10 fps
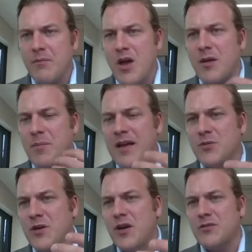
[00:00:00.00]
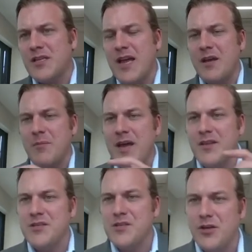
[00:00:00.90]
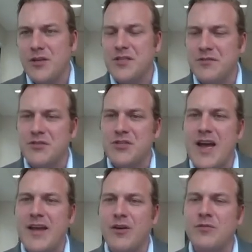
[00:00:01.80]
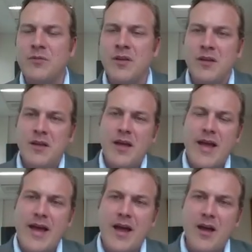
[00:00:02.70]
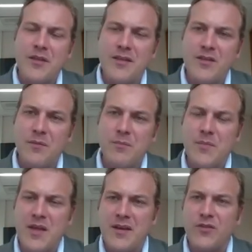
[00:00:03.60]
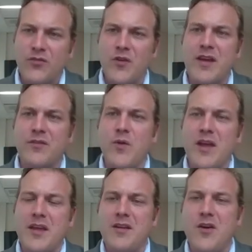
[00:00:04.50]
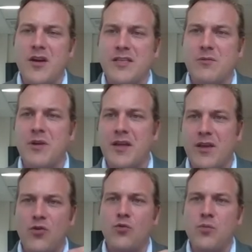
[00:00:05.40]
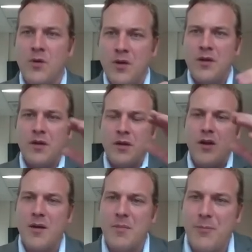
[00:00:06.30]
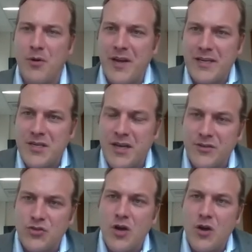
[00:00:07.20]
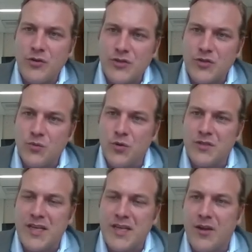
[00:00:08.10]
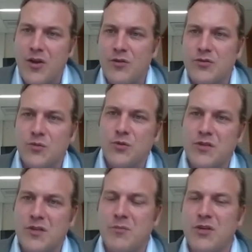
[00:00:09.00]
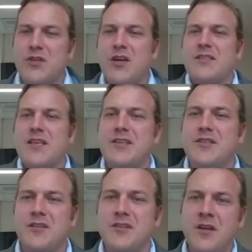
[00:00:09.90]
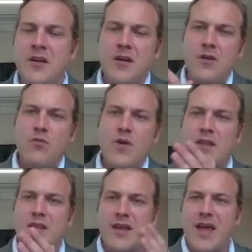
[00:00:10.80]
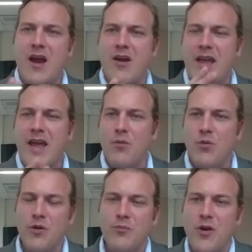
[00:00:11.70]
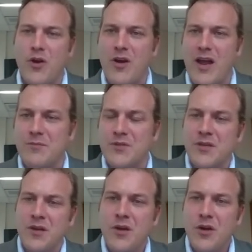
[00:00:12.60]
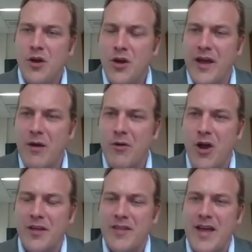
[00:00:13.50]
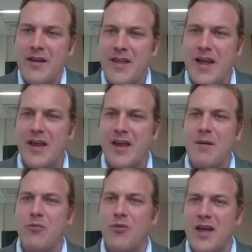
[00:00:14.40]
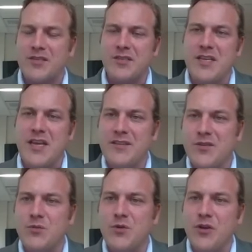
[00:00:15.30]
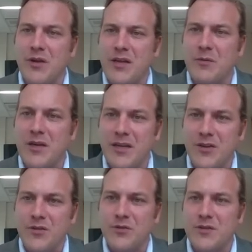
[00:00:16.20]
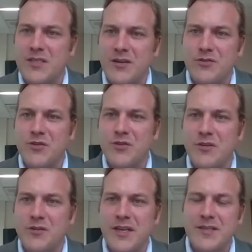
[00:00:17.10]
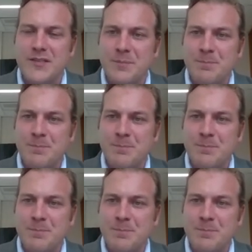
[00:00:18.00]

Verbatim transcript: going back to what I was saying about the geology of shale, I think the industry has recognised that we can all climb up on each other's shoulders towards that goal, towards commercialisation, rather than carrying out work programs on our own. And that collaboration tends to work really well in the Northern Territory context.